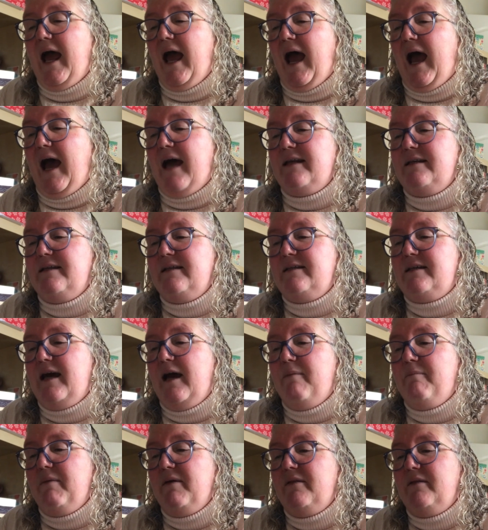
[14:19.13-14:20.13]
And
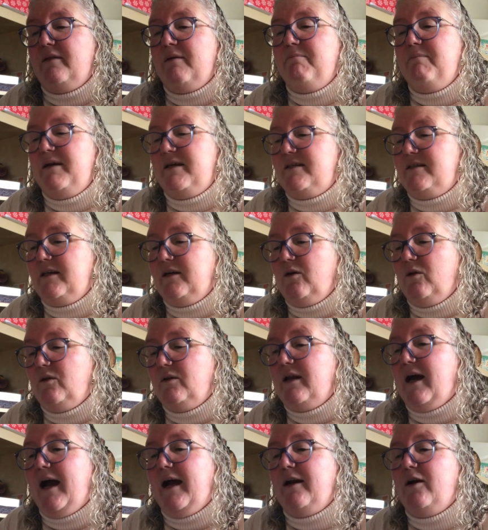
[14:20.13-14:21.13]
the mystical
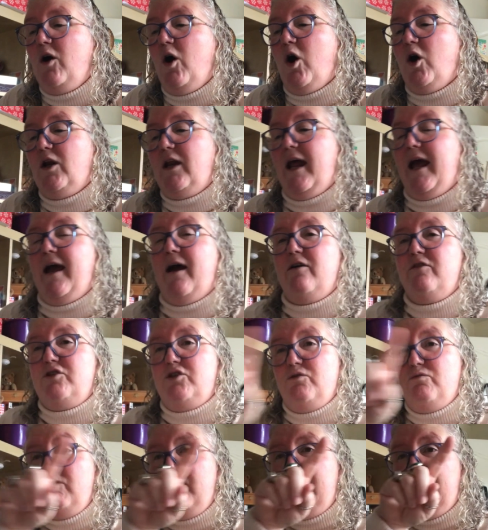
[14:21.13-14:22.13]
9-card layout,
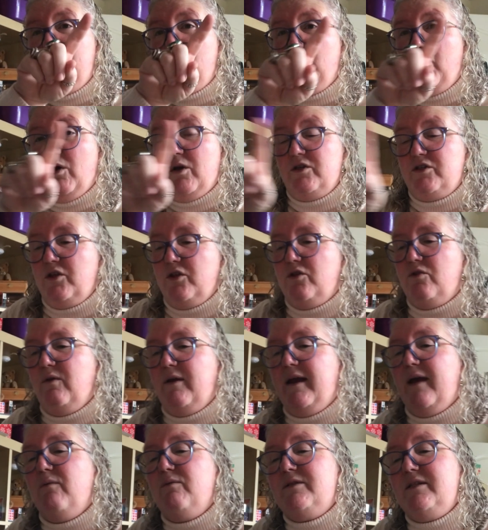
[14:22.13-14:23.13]
you read 1 to 3.
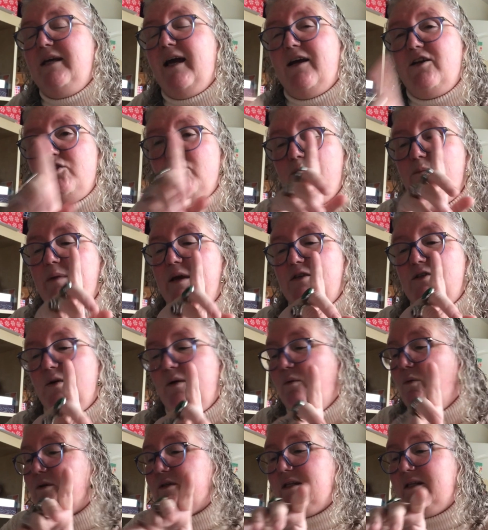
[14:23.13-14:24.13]
It was the actual, sorry,
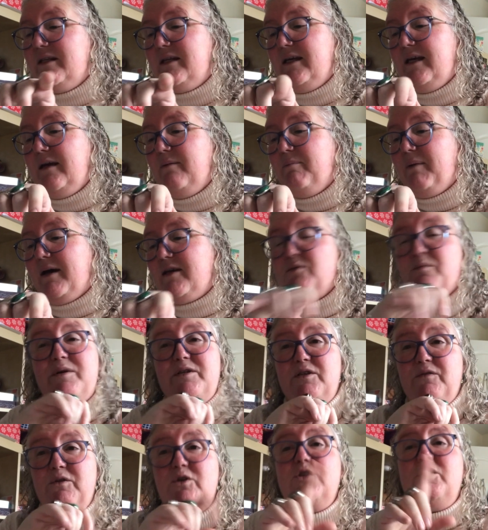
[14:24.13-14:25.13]
it wasn't the past,
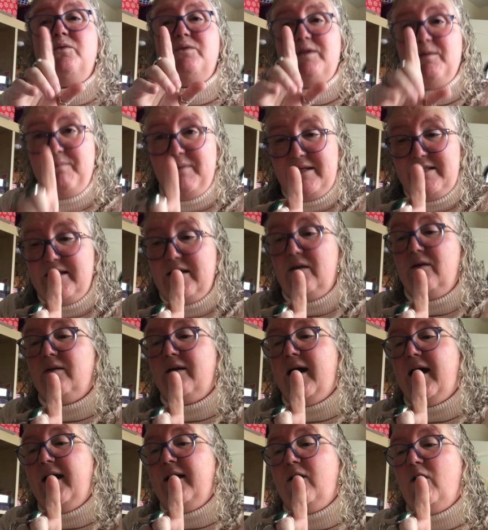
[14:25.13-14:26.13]
present and future, it was the mystical
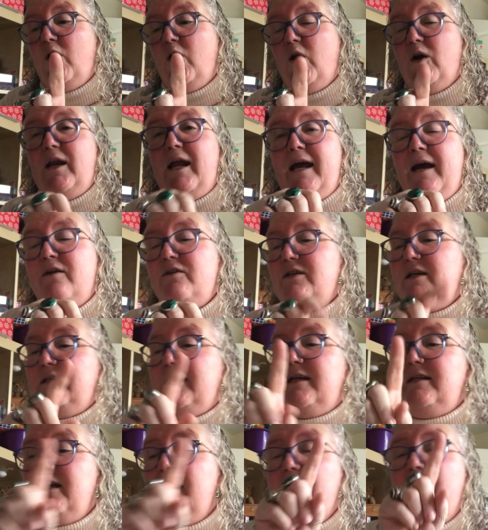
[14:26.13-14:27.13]
9-card layout I did.